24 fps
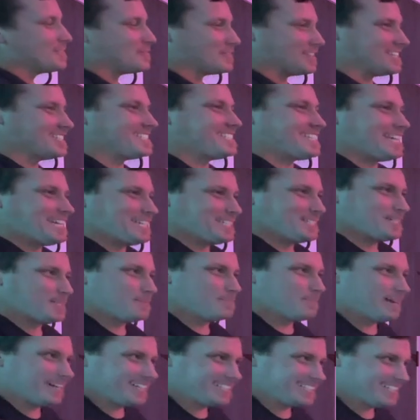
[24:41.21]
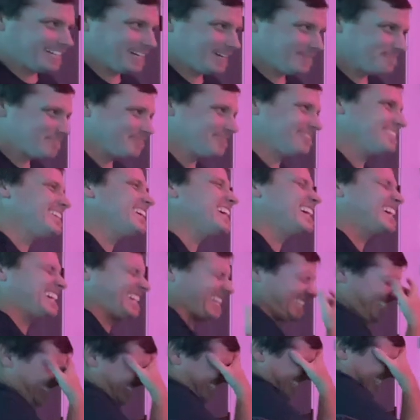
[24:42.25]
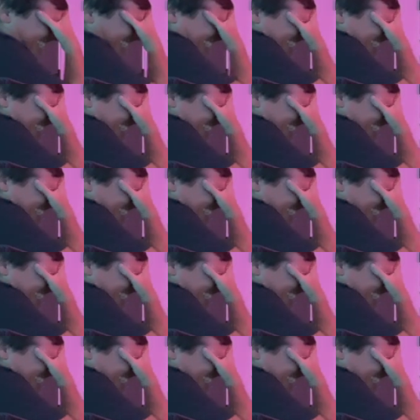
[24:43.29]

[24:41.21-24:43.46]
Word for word: shakes my hand by time. Shakes my hand.